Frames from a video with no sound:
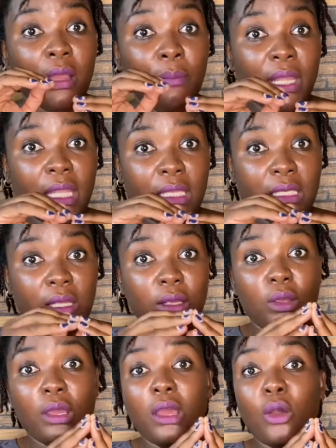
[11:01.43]
pain,
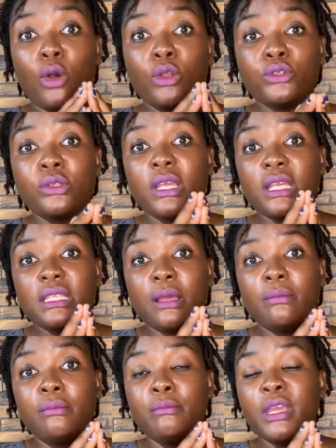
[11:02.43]
also there's
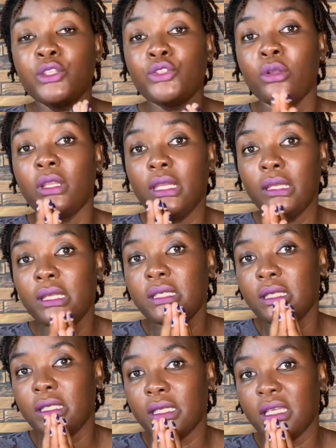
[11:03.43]
some mental
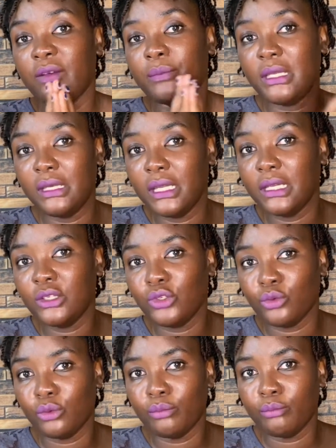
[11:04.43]
illnesses that have been linked
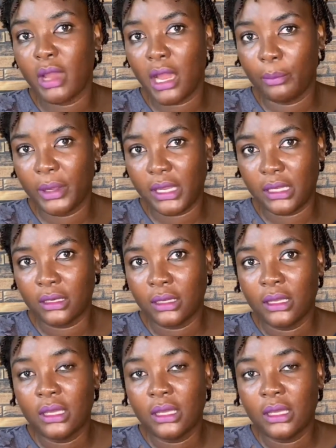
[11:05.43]
to back pain,